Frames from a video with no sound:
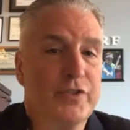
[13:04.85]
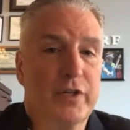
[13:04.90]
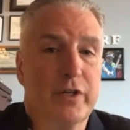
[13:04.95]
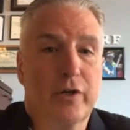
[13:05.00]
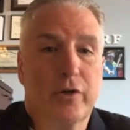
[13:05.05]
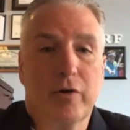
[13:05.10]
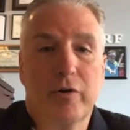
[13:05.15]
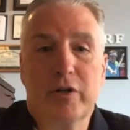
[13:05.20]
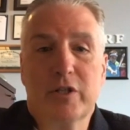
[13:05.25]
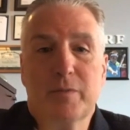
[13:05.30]
just
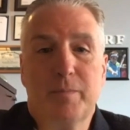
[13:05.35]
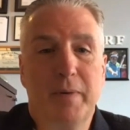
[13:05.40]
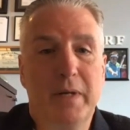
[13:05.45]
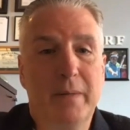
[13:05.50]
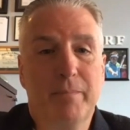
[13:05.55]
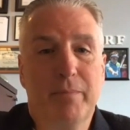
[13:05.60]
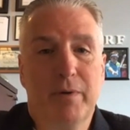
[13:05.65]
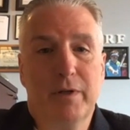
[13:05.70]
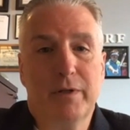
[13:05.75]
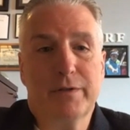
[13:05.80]
encourage
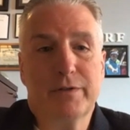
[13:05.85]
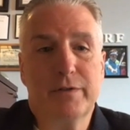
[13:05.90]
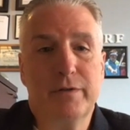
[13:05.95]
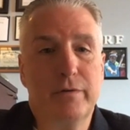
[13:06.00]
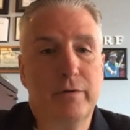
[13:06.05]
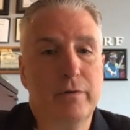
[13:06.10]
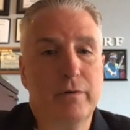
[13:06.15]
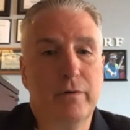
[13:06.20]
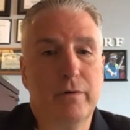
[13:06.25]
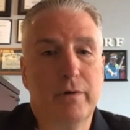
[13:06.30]
people
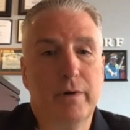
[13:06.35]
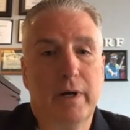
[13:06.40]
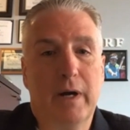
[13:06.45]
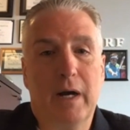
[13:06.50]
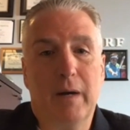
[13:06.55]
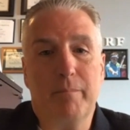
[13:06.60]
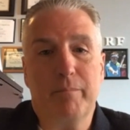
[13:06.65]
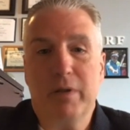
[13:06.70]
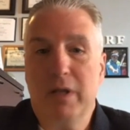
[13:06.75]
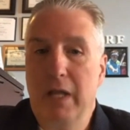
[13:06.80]
to
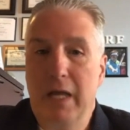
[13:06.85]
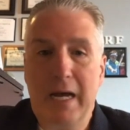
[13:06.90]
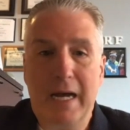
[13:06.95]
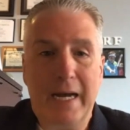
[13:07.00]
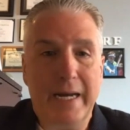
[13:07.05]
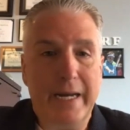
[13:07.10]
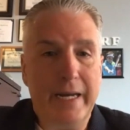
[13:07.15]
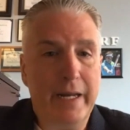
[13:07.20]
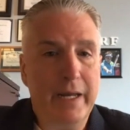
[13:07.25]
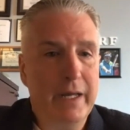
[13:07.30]

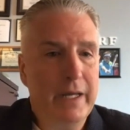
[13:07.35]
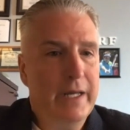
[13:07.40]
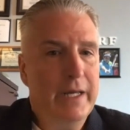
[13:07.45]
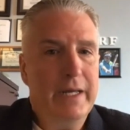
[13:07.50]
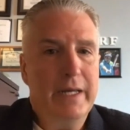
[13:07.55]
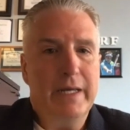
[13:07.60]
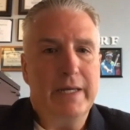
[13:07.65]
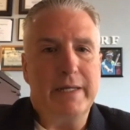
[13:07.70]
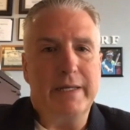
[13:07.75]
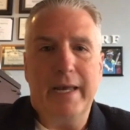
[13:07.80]
apply,
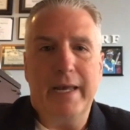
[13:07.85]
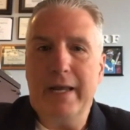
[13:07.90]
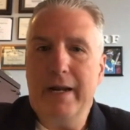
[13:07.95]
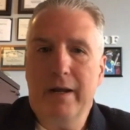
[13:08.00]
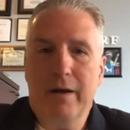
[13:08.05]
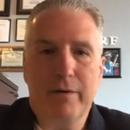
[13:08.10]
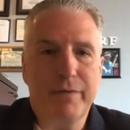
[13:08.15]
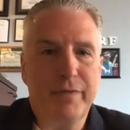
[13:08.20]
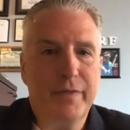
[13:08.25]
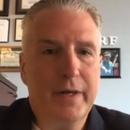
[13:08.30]
get
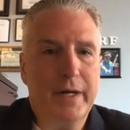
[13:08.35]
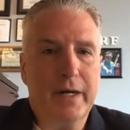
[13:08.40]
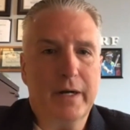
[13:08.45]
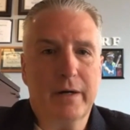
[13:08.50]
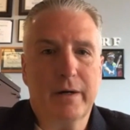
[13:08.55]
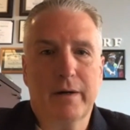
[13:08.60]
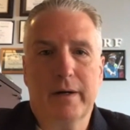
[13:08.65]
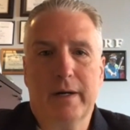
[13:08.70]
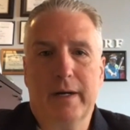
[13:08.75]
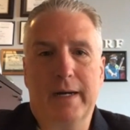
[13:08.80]
out
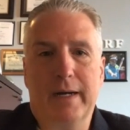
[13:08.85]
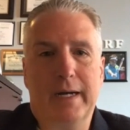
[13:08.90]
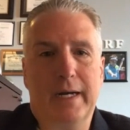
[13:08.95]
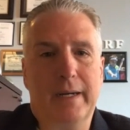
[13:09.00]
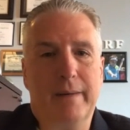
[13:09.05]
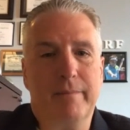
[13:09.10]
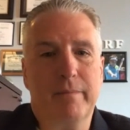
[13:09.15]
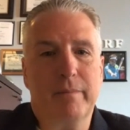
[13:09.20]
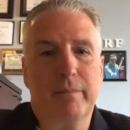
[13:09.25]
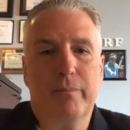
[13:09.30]
there,
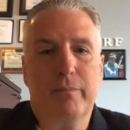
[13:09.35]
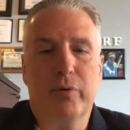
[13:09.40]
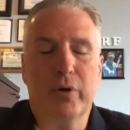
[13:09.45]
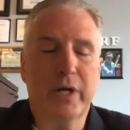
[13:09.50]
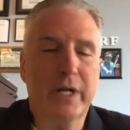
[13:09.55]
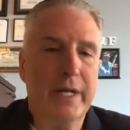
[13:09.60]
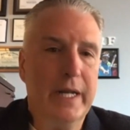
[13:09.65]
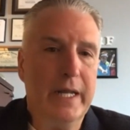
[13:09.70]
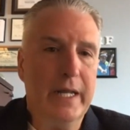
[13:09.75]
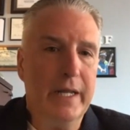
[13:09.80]

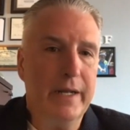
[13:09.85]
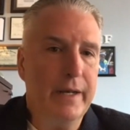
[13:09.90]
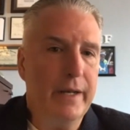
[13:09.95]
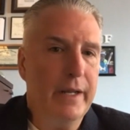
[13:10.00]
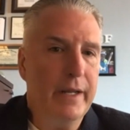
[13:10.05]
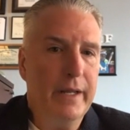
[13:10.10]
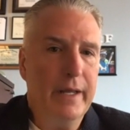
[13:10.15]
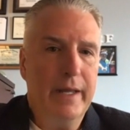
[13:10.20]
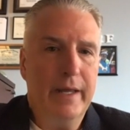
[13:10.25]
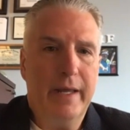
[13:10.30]
put it
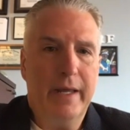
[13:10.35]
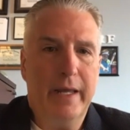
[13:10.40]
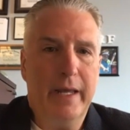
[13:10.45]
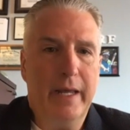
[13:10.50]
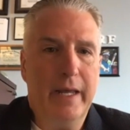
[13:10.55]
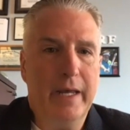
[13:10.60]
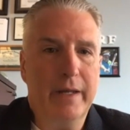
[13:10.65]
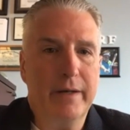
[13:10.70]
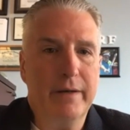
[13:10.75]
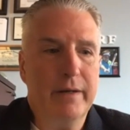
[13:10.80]
in,
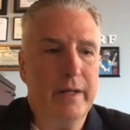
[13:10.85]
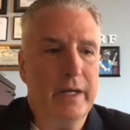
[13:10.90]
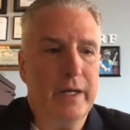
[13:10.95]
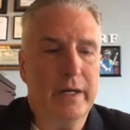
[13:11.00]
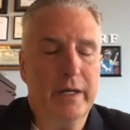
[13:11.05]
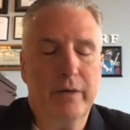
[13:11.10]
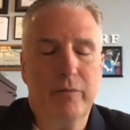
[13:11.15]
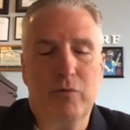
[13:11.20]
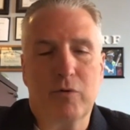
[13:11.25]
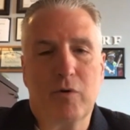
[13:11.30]
and
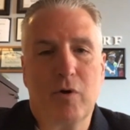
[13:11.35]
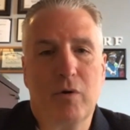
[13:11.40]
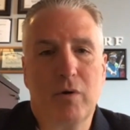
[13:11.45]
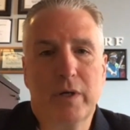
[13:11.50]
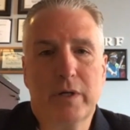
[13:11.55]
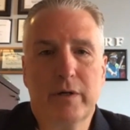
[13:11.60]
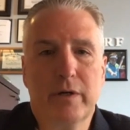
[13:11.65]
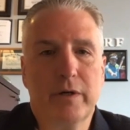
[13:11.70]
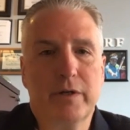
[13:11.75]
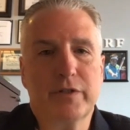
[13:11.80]
it will
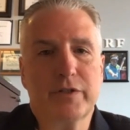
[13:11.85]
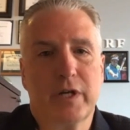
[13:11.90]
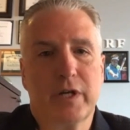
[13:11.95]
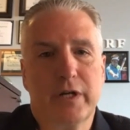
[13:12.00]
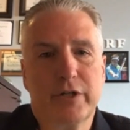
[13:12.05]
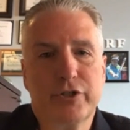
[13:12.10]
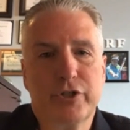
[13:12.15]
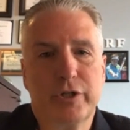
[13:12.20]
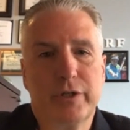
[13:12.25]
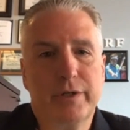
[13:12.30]
go under
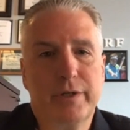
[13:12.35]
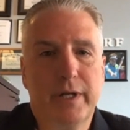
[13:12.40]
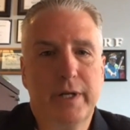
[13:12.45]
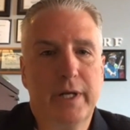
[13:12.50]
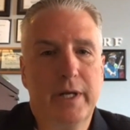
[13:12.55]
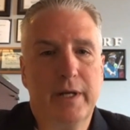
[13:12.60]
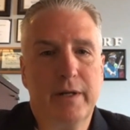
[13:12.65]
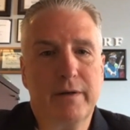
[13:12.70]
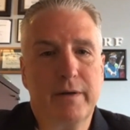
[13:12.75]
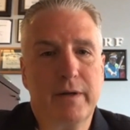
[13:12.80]
discussion.
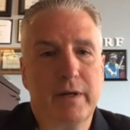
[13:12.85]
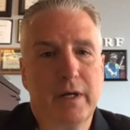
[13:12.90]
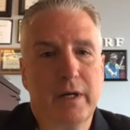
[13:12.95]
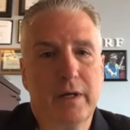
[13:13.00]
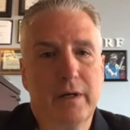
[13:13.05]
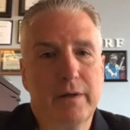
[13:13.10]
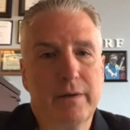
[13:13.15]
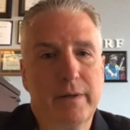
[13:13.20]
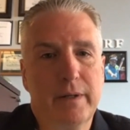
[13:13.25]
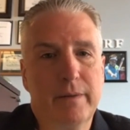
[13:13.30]

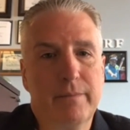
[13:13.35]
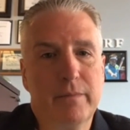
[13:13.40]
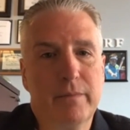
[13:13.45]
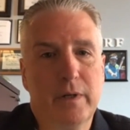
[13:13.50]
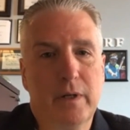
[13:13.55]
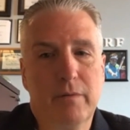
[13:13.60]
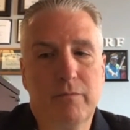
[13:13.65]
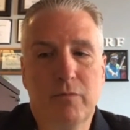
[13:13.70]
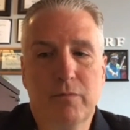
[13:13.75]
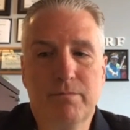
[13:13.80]

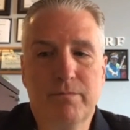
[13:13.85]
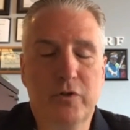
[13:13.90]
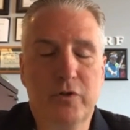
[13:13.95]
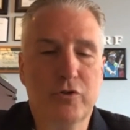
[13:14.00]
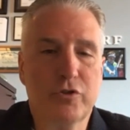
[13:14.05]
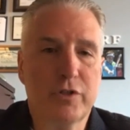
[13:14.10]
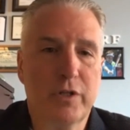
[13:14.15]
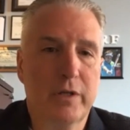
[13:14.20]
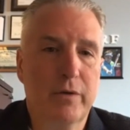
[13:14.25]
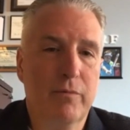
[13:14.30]
And
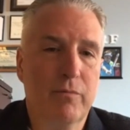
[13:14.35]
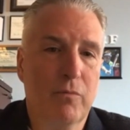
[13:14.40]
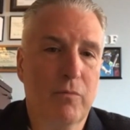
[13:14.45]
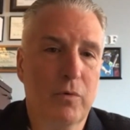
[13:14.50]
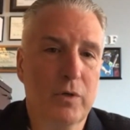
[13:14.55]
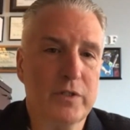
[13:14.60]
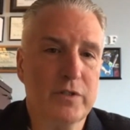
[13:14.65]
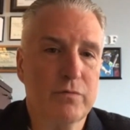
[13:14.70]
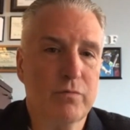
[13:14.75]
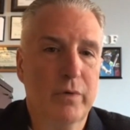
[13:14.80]
usually
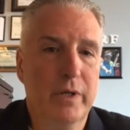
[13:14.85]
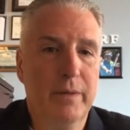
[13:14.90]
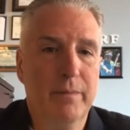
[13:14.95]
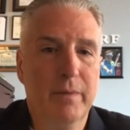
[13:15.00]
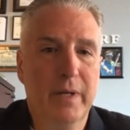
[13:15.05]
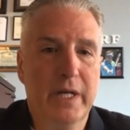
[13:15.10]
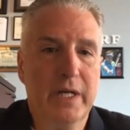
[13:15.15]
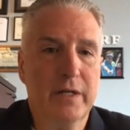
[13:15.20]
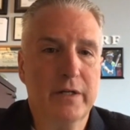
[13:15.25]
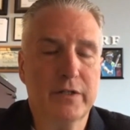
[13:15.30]
once we
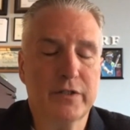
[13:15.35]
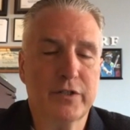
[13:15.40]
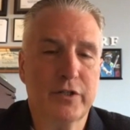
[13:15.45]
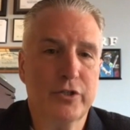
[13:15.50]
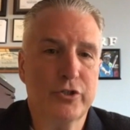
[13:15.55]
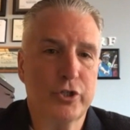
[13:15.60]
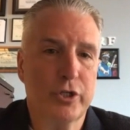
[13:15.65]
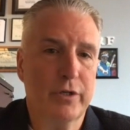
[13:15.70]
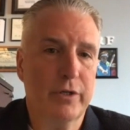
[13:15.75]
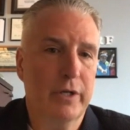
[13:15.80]
make a
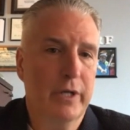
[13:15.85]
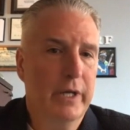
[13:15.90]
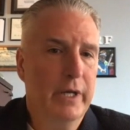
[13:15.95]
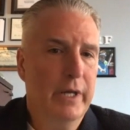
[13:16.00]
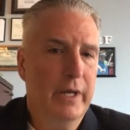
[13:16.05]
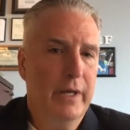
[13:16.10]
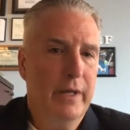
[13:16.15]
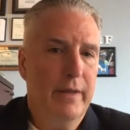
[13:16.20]
decision,